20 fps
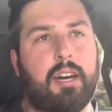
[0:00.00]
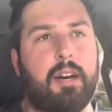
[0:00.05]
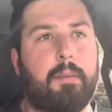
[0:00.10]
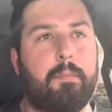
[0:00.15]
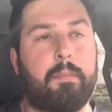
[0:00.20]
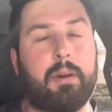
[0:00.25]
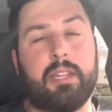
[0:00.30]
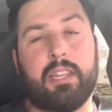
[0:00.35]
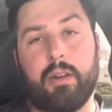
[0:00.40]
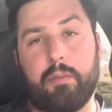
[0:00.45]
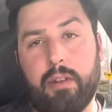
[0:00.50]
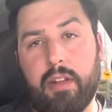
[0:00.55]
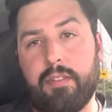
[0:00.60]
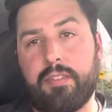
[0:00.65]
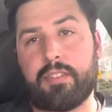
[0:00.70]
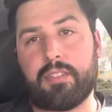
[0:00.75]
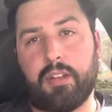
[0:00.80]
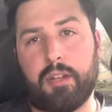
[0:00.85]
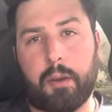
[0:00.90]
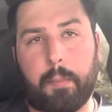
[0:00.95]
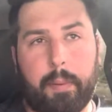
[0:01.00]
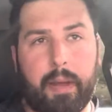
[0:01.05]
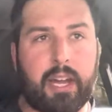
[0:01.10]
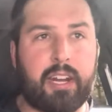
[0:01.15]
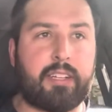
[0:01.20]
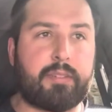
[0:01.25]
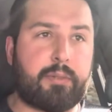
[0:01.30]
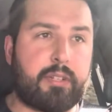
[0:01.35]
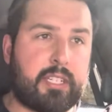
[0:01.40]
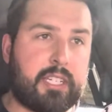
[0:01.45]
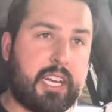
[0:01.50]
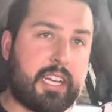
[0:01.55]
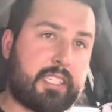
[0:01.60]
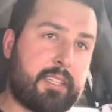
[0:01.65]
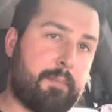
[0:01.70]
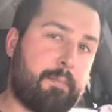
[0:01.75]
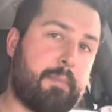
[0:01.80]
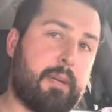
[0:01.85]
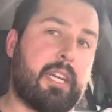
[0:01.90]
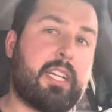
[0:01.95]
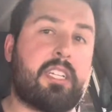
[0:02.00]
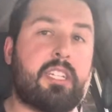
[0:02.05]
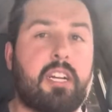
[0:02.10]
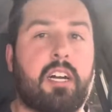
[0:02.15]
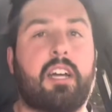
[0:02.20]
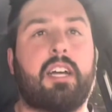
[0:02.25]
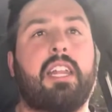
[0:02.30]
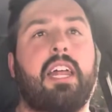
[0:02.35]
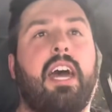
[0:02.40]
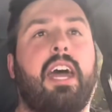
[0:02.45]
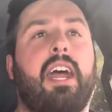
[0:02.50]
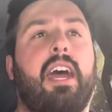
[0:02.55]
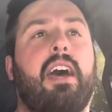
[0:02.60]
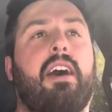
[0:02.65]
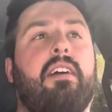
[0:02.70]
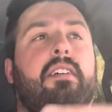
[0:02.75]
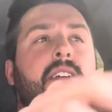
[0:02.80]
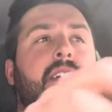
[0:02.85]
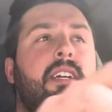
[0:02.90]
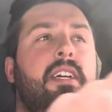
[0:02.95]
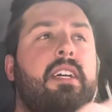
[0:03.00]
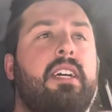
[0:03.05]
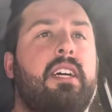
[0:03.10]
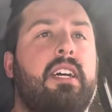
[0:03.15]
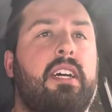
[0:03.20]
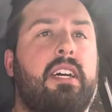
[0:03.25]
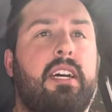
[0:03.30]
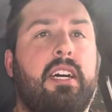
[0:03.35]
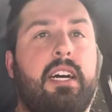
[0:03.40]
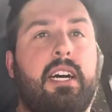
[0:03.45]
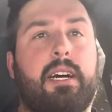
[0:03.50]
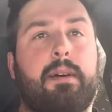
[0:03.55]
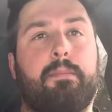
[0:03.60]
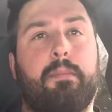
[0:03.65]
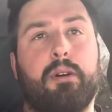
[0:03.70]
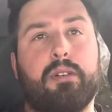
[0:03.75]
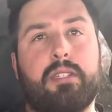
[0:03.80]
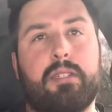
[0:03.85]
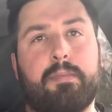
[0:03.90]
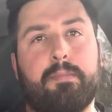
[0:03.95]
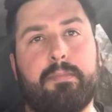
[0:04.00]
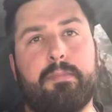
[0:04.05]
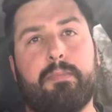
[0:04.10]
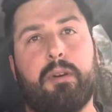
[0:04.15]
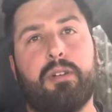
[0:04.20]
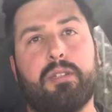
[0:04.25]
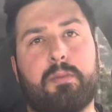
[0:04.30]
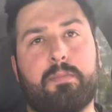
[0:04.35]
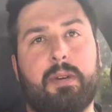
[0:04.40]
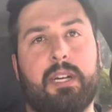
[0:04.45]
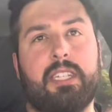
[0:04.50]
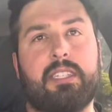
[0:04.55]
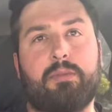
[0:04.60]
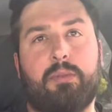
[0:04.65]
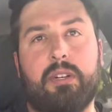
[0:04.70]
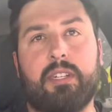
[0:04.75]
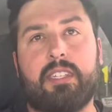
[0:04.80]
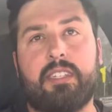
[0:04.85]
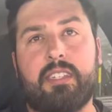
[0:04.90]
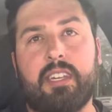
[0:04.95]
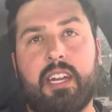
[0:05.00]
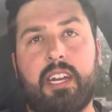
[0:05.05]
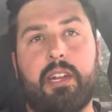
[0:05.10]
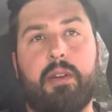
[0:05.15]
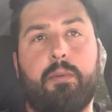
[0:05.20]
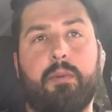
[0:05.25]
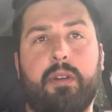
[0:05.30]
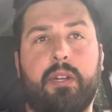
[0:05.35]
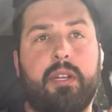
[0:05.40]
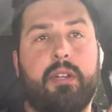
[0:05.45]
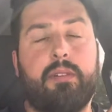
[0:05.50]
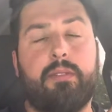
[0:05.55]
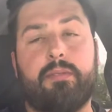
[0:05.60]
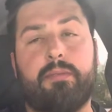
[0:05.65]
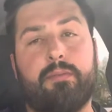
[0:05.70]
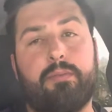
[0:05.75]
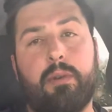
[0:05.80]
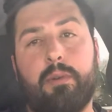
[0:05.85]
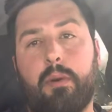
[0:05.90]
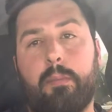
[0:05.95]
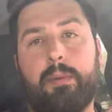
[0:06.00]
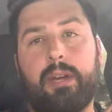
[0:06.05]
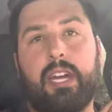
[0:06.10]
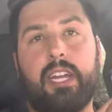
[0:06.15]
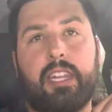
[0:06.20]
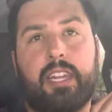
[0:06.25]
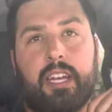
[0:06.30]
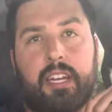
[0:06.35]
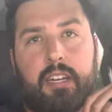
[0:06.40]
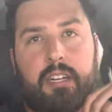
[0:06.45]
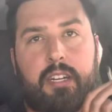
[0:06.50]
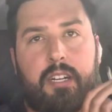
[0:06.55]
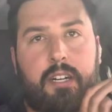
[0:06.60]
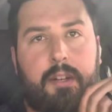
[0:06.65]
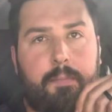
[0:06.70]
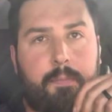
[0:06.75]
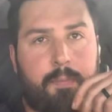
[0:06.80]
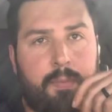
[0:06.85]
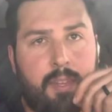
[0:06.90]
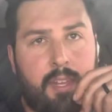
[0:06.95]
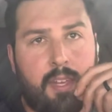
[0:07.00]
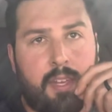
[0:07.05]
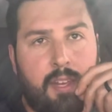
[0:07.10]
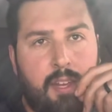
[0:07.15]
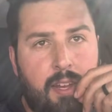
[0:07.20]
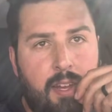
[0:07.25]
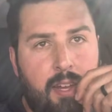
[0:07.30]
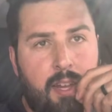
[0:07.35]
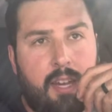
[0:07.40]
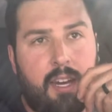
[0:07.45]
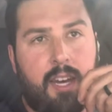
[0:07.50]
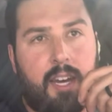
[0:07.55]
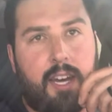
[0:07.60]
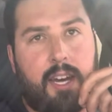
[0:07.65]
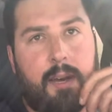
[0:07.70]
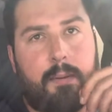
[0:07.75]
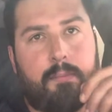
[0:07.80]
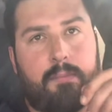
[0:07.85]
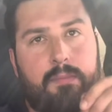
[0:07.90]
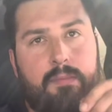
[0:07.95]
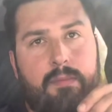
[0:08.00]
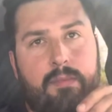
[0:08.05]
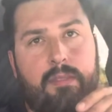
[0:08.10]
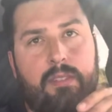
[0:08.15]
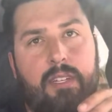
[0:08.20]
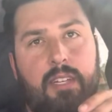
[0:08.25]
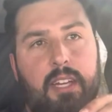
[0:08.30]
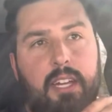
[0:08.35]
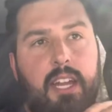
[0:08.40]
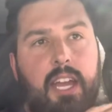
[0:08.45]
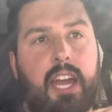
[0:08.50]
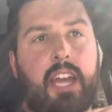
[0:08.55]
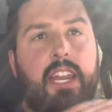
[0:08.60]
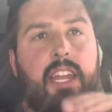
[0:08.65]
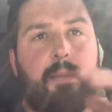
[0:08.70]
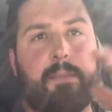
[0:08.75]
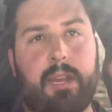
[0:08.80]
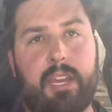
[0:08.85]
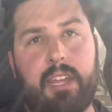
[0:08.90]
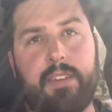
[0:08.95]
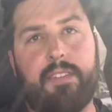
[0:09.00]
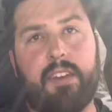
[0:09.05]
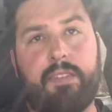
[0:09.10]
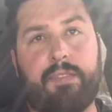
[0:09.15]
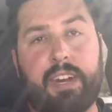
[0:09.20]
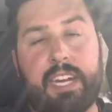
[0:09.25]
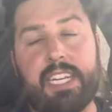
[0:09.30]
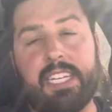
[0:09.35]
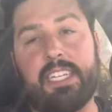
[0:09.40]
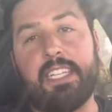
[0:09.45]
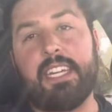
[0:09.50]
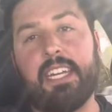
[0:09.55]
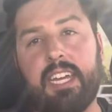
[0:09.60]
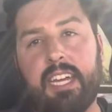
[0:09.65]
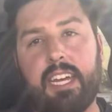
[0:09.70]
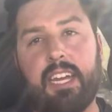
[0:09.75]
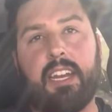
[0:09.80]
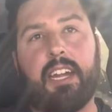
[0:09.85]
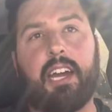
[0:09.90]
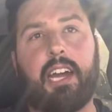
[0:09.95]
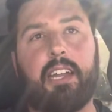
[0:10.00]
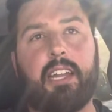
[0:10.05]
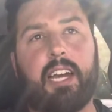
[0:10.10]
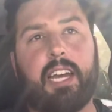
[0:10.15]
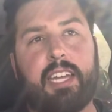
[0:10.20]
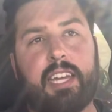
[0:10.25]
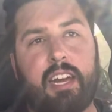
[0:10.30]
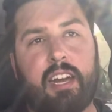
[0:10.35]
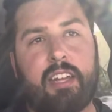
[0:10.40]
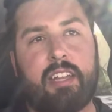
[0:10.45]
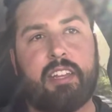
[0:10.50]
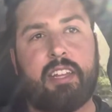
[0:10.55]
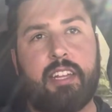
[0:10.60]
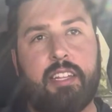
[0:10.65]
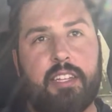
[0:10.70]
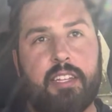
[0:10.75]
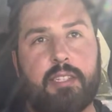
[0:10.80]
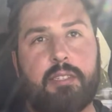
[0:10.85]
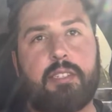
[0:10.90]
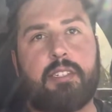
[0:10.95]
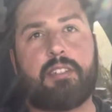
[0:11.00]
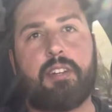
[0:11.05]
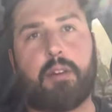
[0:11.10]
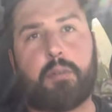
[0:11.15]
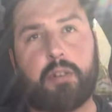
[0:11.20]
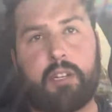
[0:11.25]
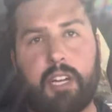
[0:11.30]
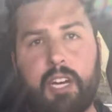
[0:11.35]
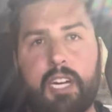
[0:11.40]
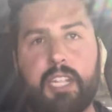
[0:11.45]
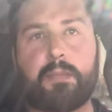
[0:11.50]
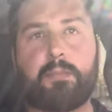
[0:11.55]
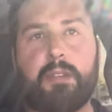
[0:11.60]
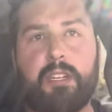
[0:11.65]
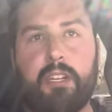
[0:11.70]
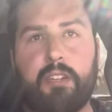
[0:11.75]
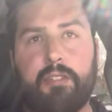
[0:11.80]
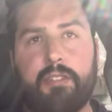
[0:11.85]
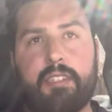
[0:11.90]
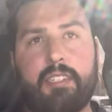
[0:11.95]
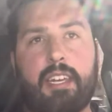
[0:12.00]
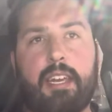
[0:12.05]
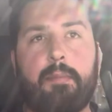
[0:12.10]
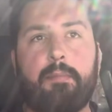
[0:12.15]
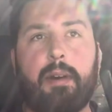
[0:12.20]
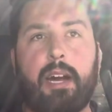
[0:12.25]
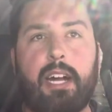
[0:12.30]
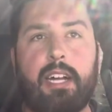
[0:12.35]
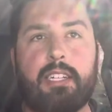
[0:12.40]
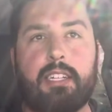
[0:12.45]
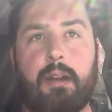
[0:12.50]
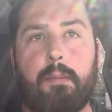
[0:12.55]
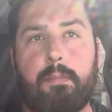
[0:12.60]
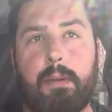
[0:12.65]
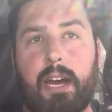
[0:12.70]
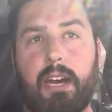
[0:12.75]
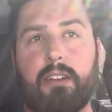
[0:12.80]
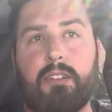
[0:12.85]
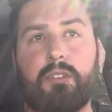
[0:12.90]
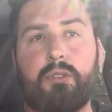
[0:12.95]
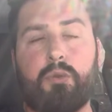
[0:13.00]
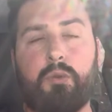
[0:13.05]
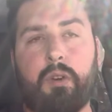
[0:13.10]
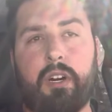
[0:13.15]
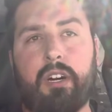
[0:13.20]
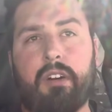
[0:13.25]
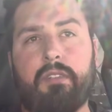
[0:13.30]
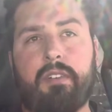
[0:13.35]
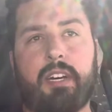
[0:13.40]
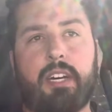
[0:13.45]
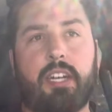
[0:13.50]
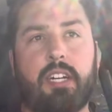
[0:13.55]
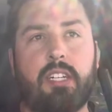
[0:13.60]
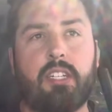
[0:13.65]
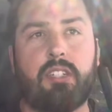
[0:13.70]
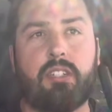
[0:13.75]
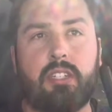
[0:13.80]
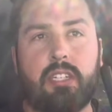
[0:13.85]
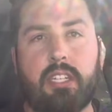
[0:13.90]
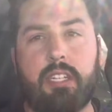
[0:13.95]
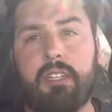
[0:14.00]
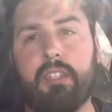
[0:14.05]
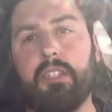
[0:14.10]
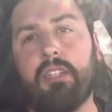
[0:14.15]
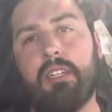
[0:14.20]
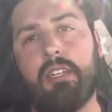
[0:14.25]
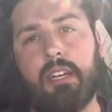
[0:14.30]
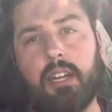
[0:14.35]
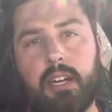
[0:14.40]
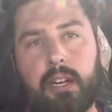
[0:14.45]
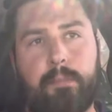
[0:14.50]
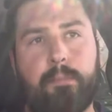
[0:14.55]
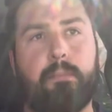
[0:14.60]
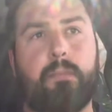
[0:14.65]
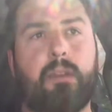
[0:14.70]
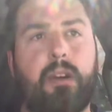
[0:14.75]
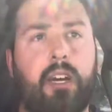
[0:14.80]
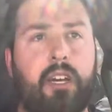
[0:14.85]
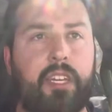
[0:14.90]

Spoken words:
But then we have solar panels, which takes a big chunk of that out. Most months where it's sunny, we won't pay anything at all. But even if I did, I calculated this truck would cost me to do the same mileage about $1,200 a